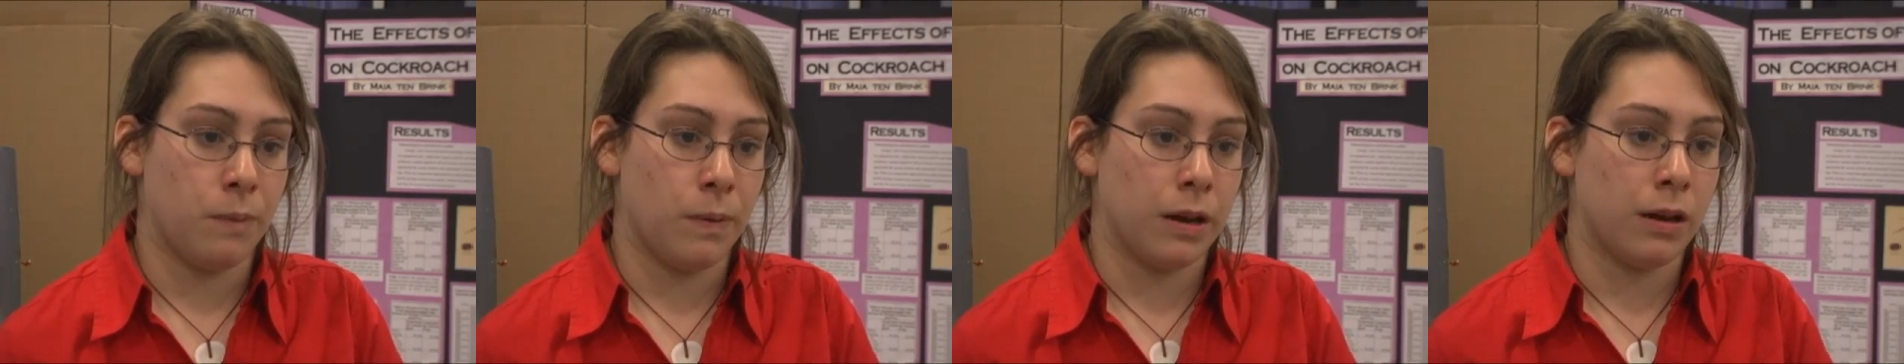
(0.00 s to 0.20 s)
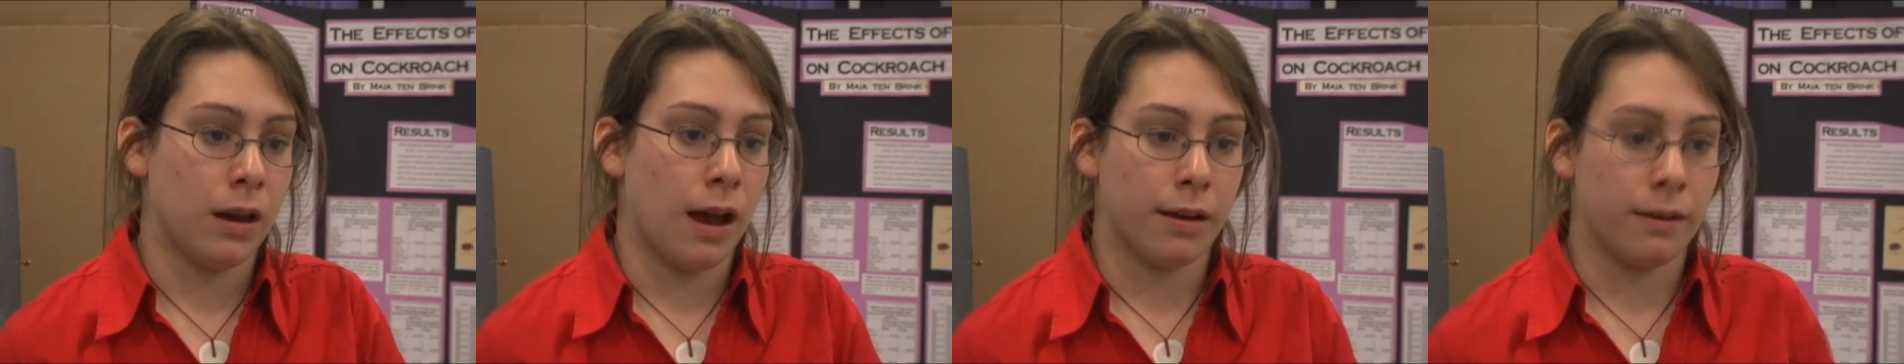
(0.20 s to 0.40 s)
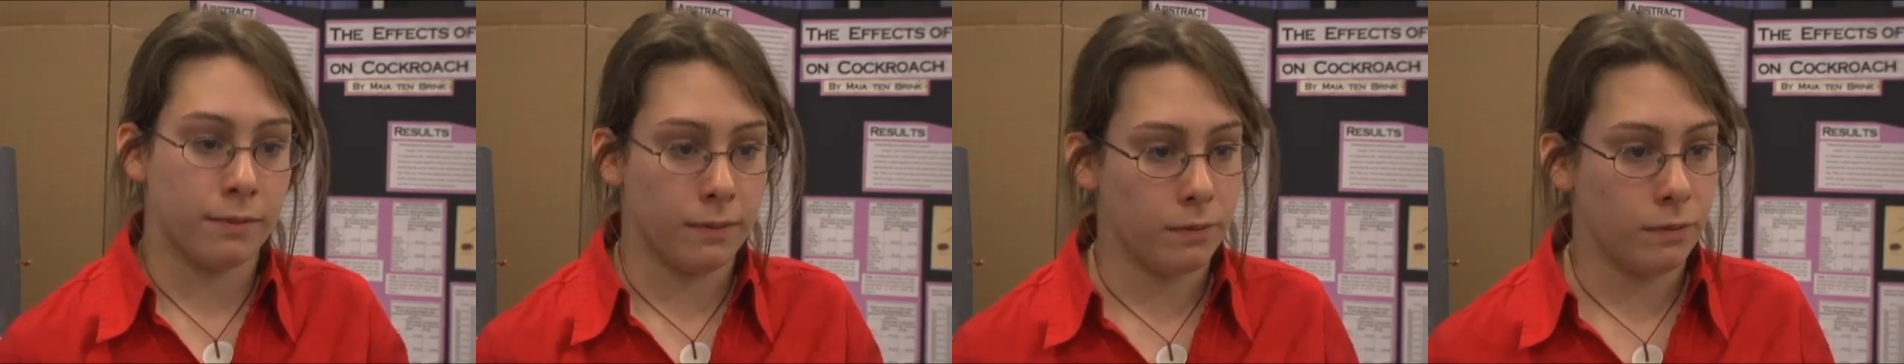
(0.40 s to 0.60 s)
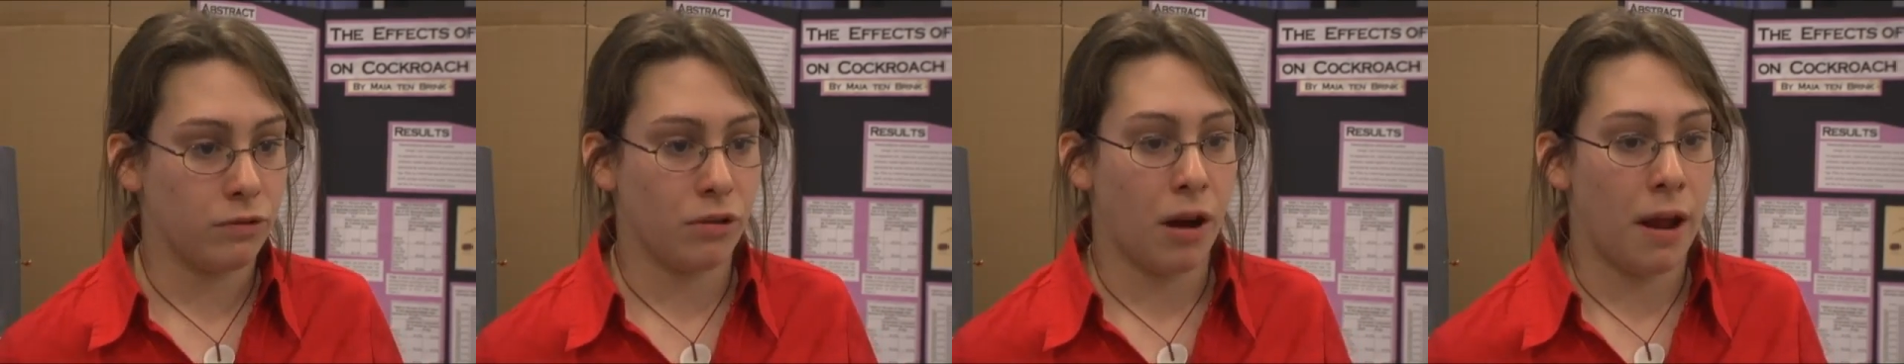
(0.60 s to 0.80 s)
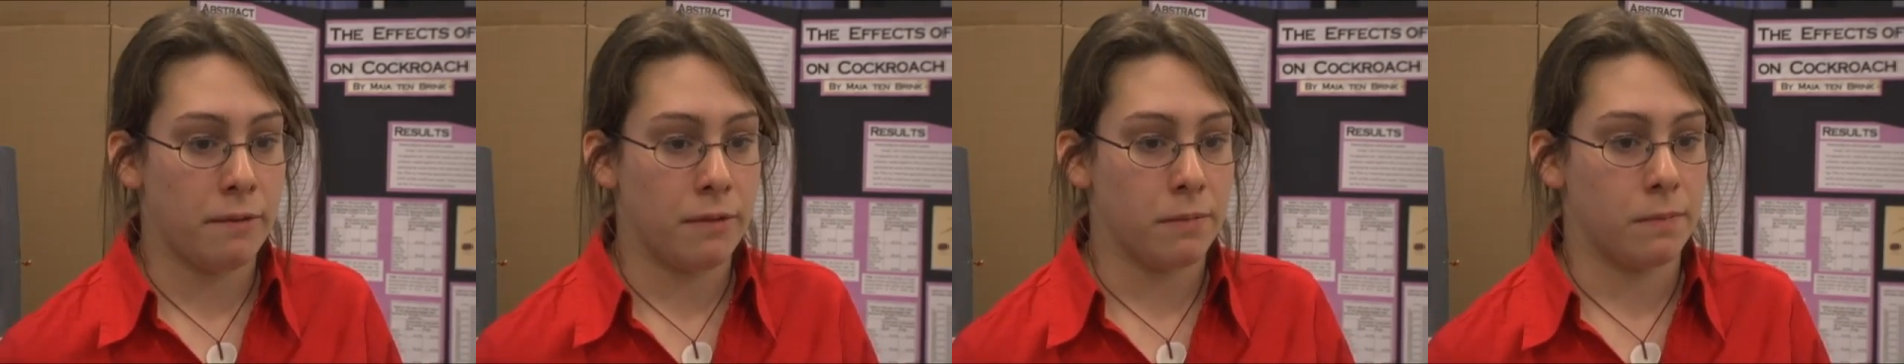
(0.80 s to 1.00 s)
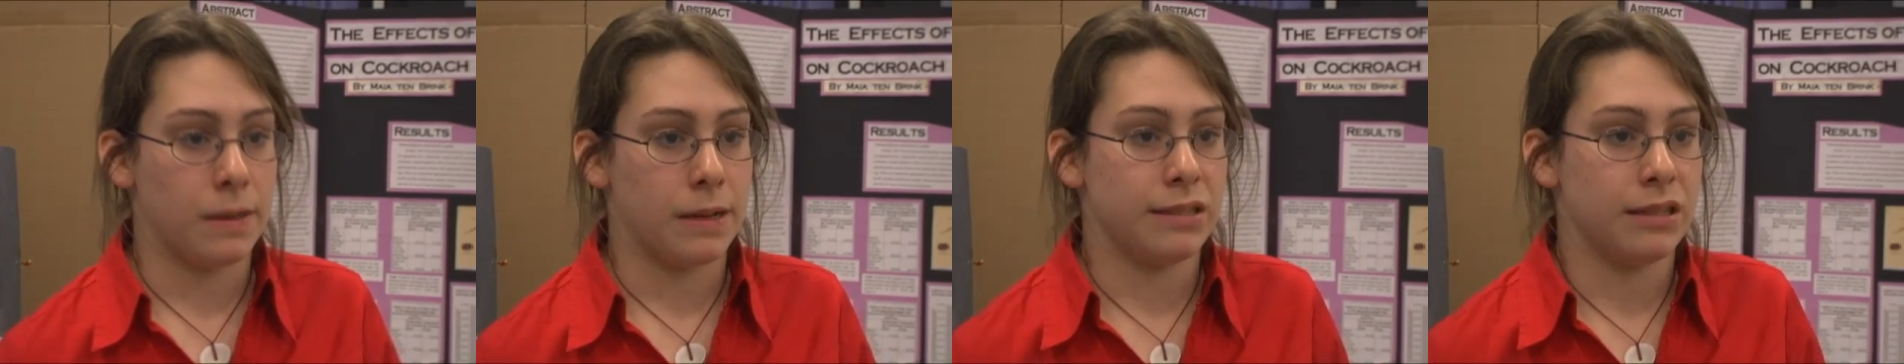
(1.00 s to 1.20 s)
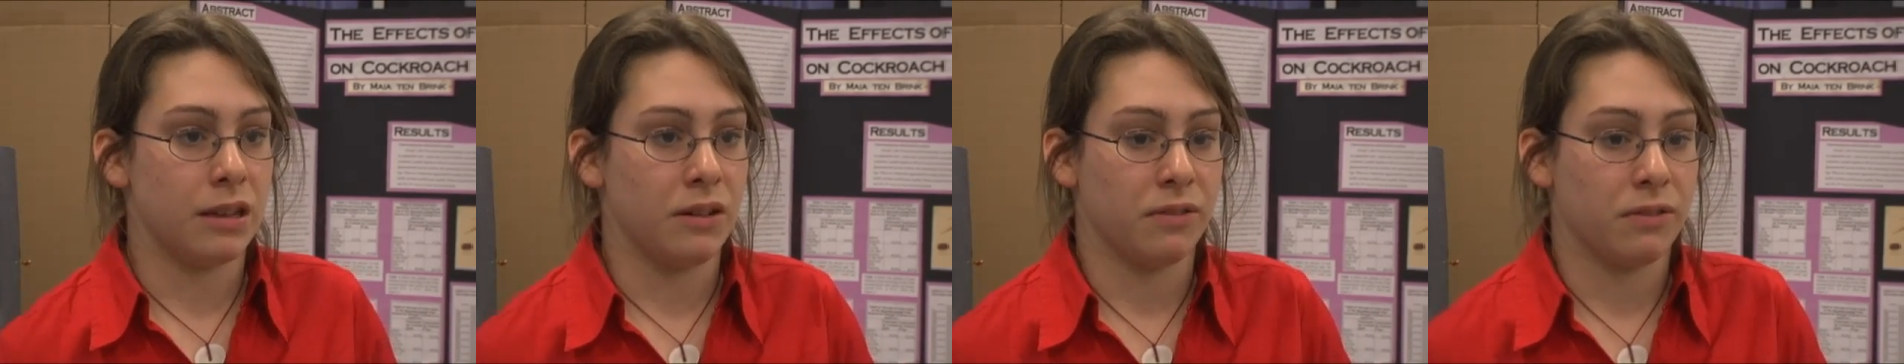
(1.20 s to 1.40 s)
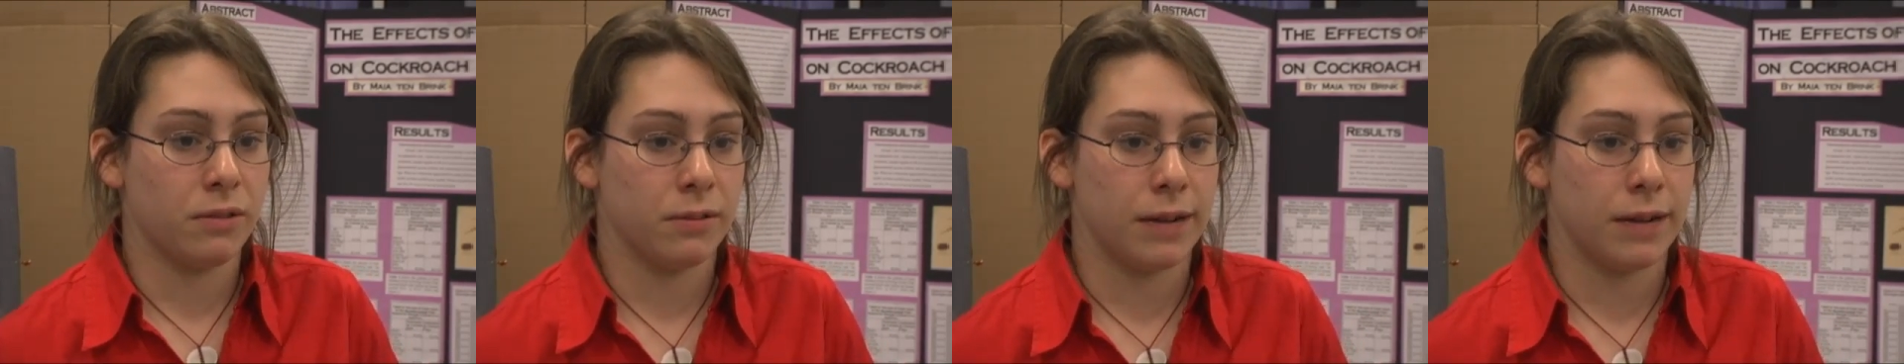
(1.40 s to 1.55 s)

but not driving myself